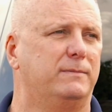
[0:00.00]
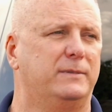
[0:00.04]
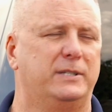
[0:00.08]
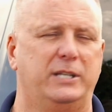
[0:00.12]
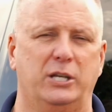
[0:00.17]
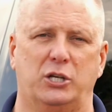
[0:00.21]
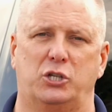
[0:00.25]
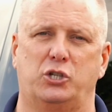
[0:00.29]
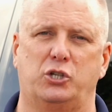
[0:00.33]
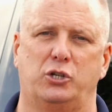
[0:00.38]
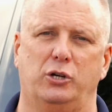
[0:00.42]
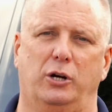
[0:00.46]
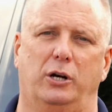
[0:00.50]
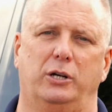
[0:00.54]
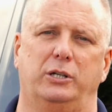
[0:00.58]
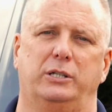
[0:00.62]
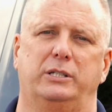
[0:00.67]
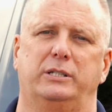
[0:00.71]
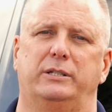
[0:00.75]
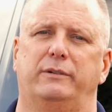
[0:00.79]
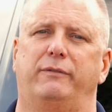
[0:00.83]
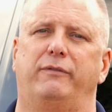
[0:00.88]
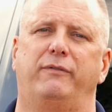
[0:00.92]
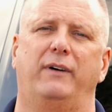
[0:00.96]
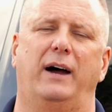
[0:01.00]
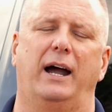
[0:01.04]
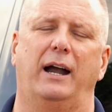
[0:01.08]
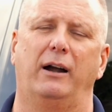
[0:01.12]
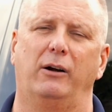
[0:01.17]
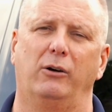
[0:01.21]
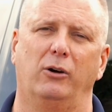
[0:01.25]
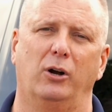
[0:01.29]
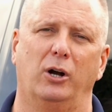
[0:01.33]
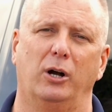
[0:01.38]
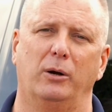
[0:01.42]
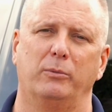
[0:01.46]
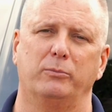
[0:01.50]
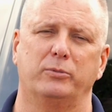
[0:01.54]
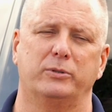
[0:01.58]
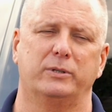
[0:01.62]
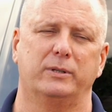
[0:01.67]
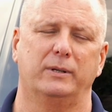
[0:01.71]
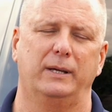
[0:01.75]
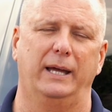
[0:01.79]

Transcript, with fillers: discharges of firearms,